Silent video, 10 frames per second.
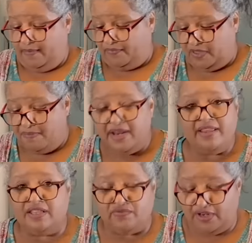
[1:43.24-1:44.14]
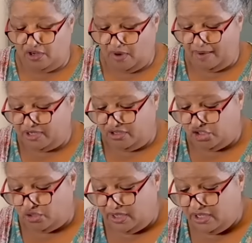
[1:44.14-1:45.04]
the minute this video I'm done
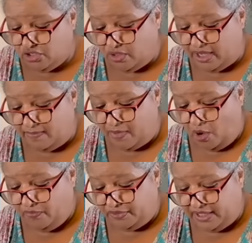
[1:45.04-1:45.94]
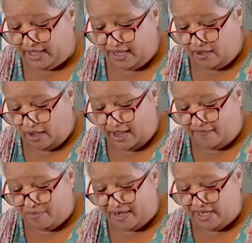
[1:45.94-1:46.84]
shooting, so that hopefully
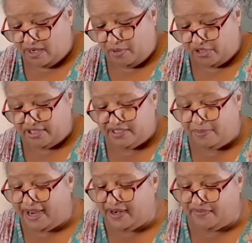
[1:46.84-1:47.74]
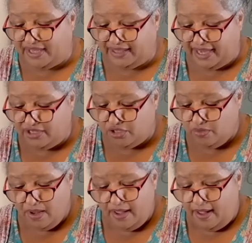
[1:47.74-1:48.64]
everybody can participate if they'd like to,